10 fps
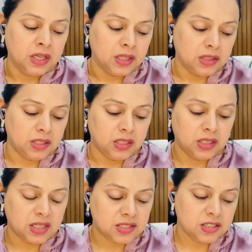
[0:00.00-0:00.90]
the
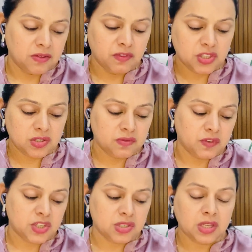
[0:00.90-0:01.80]
SDM, which
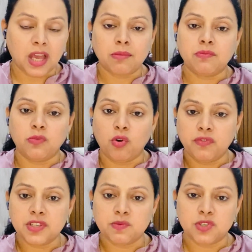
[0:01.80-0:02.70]
is the
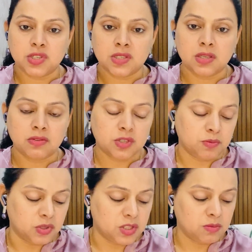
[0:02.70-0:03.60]
office which is
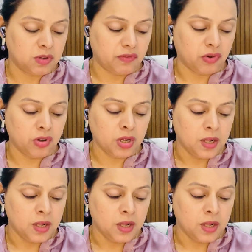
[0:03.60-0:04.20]
responsible for